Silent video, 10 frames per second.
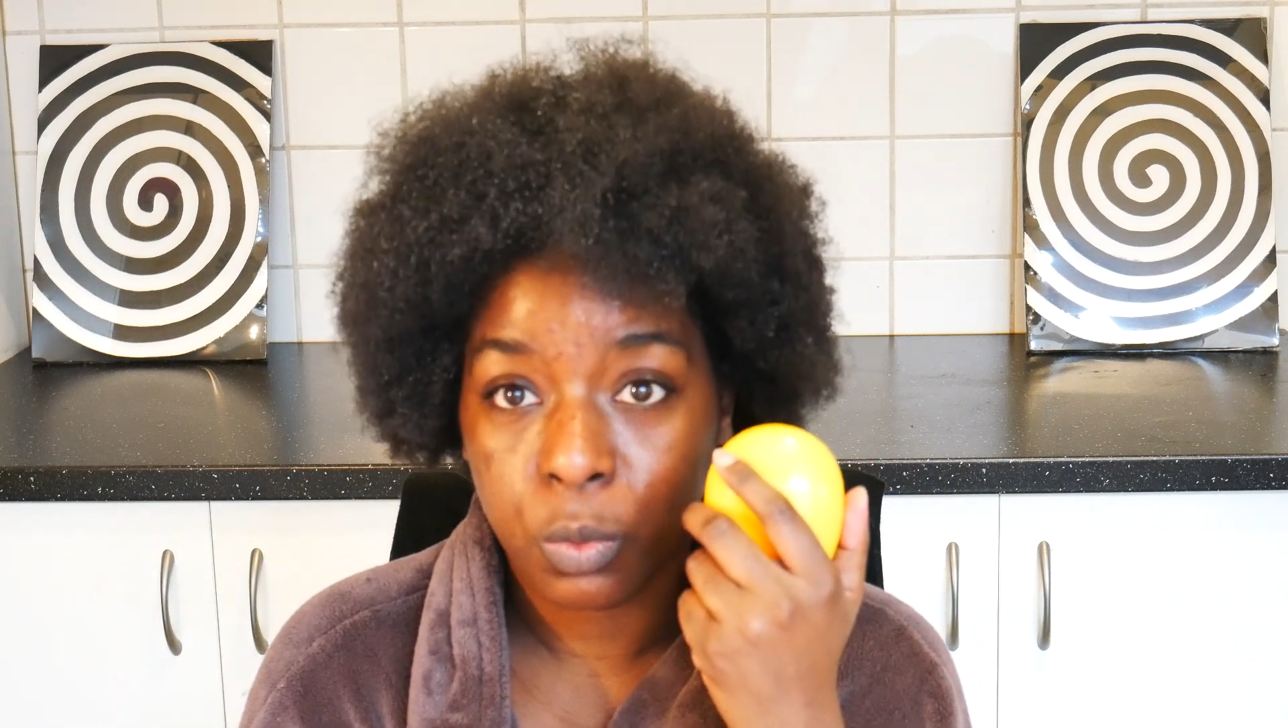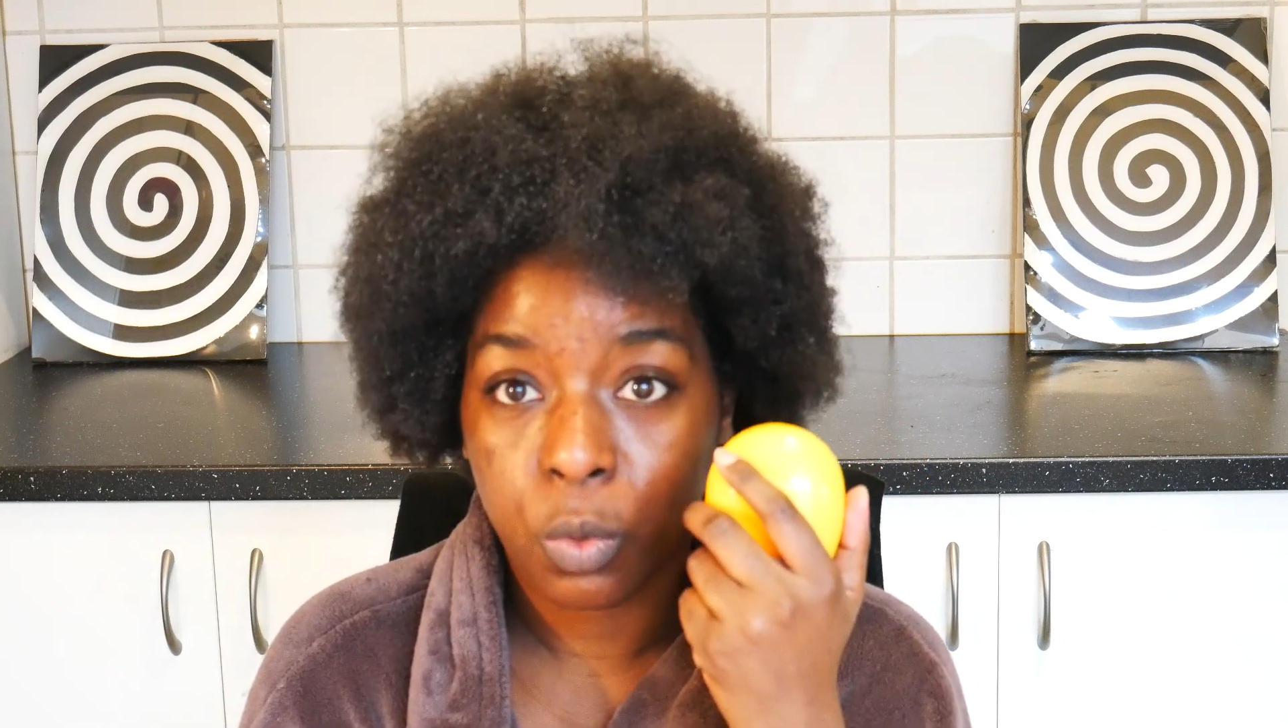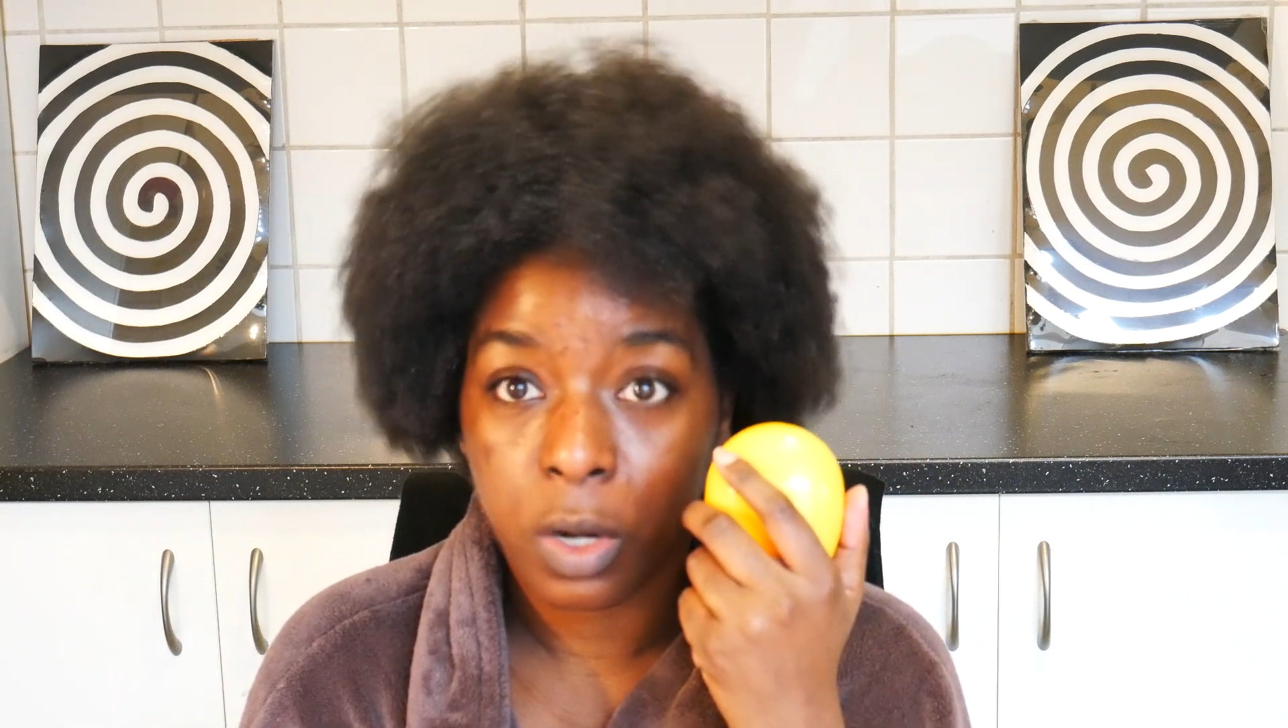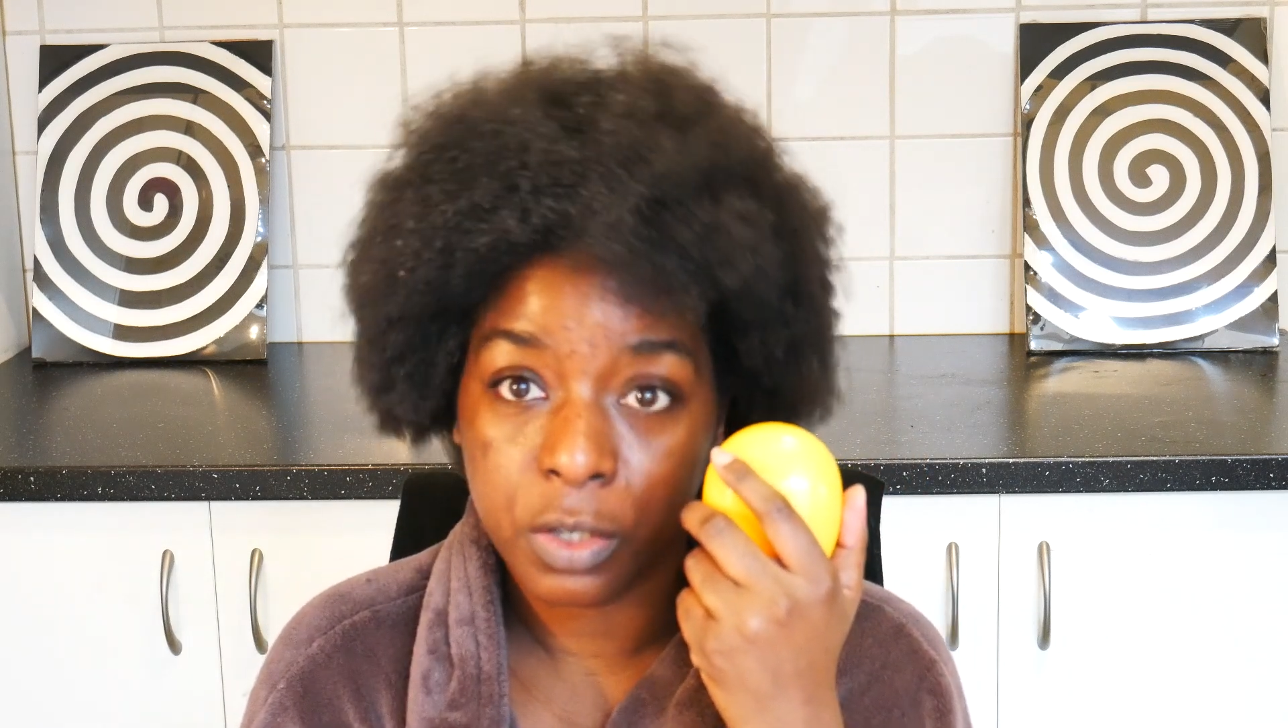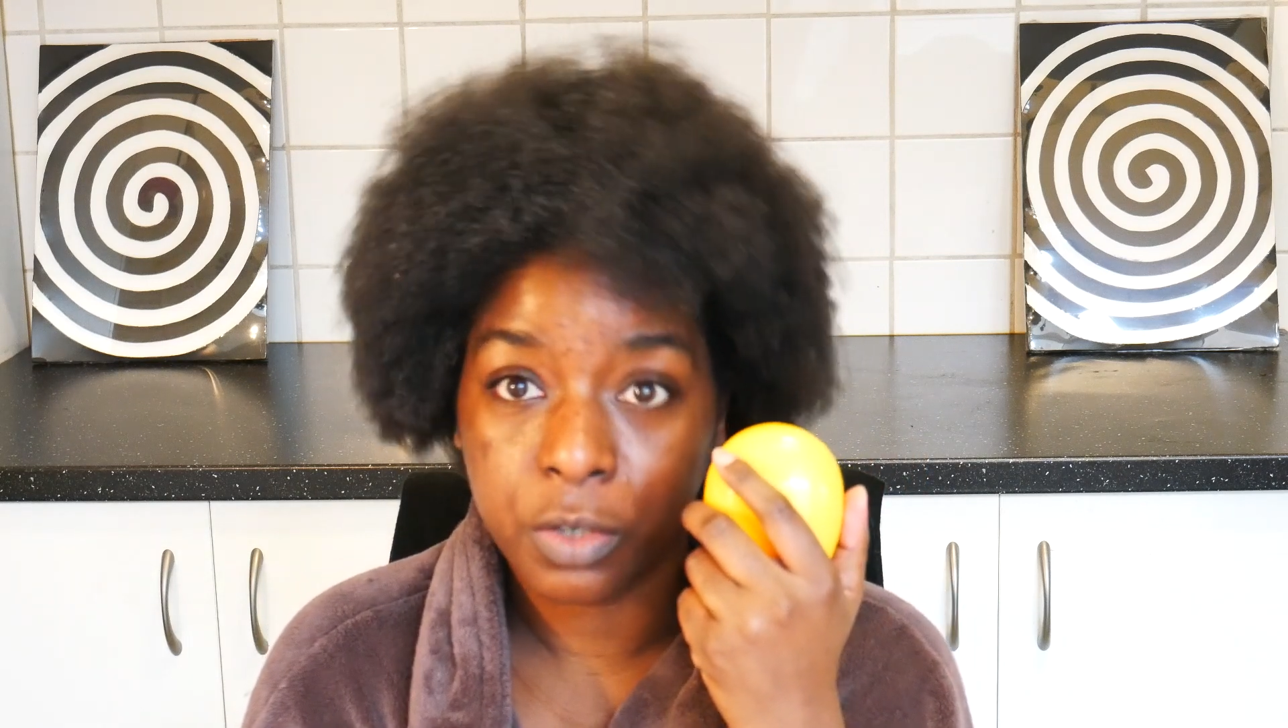
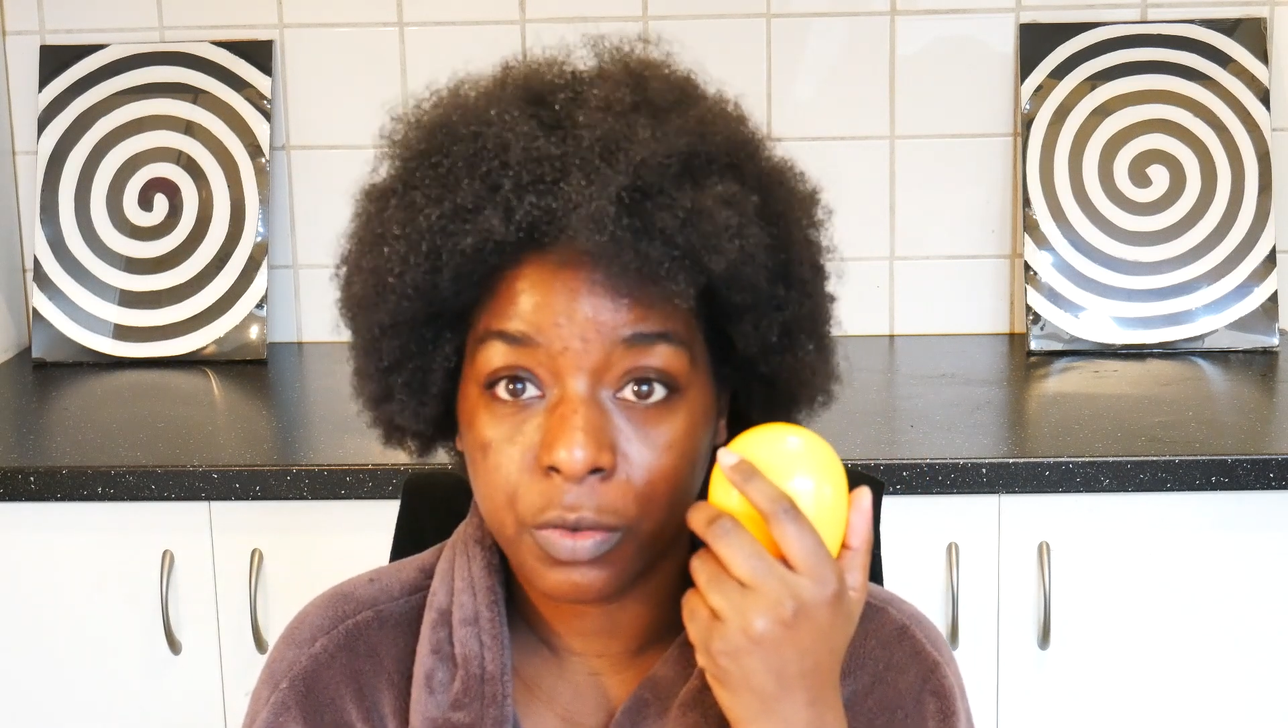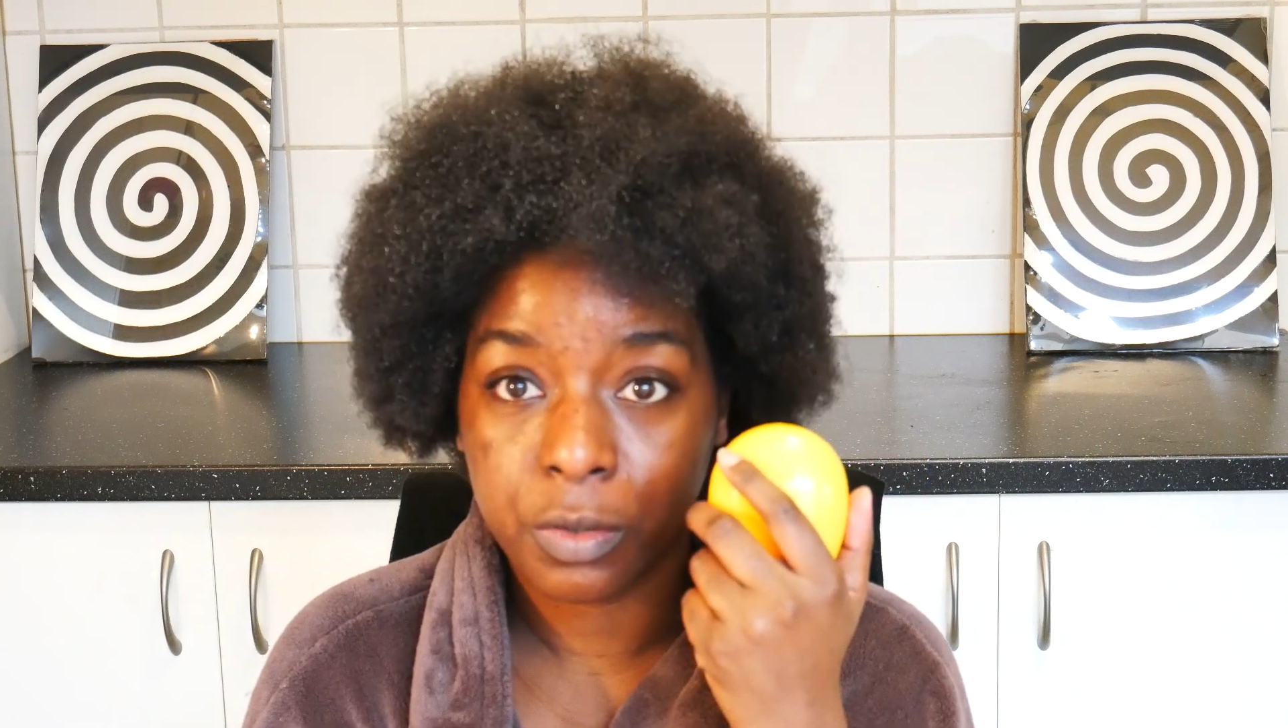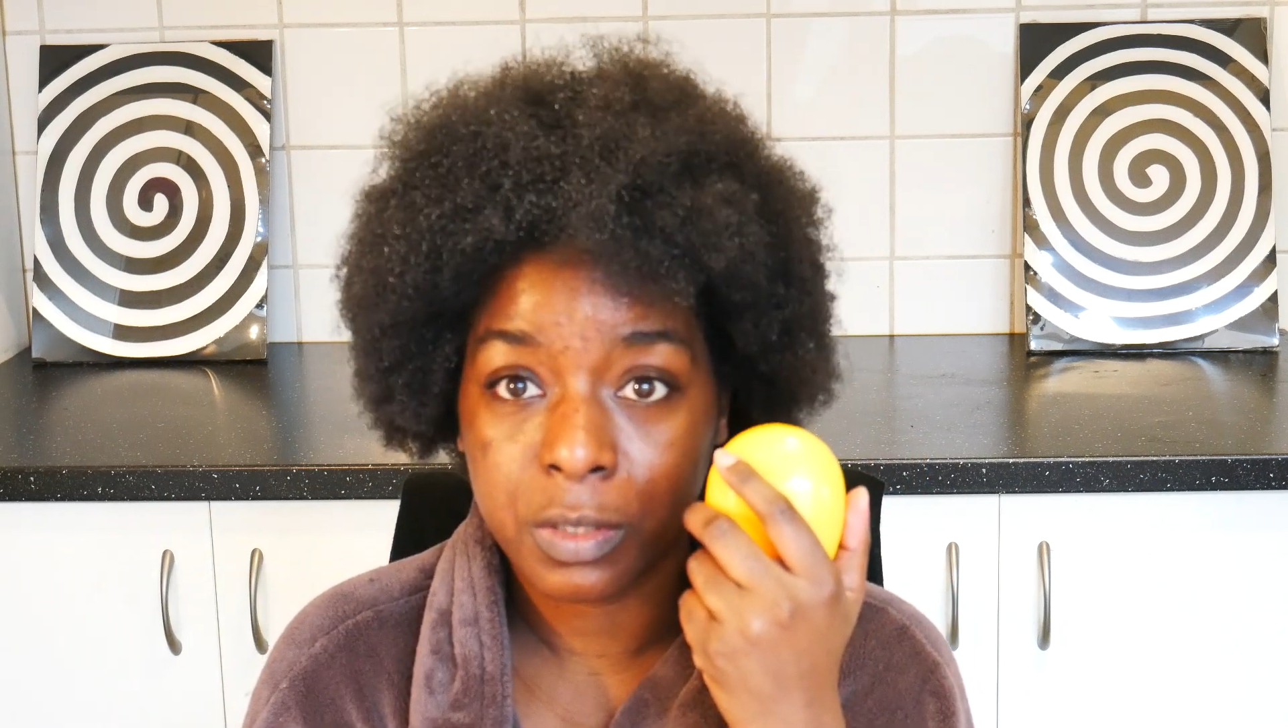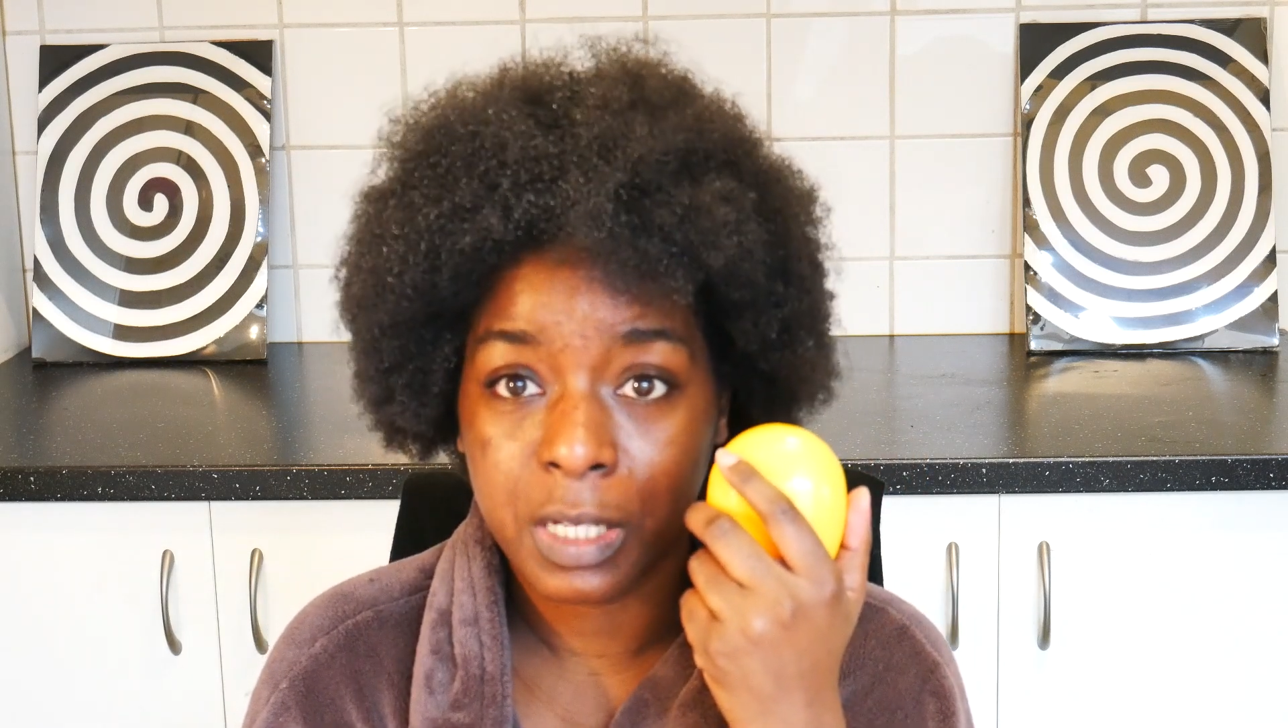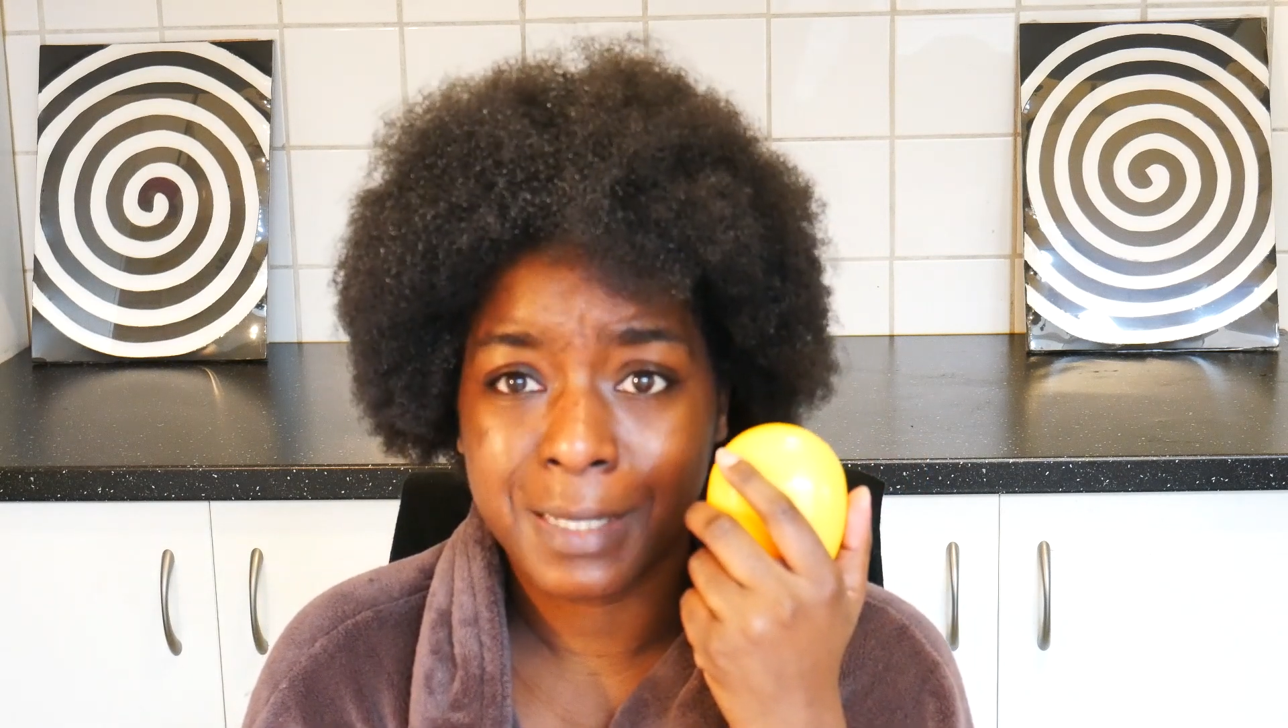€1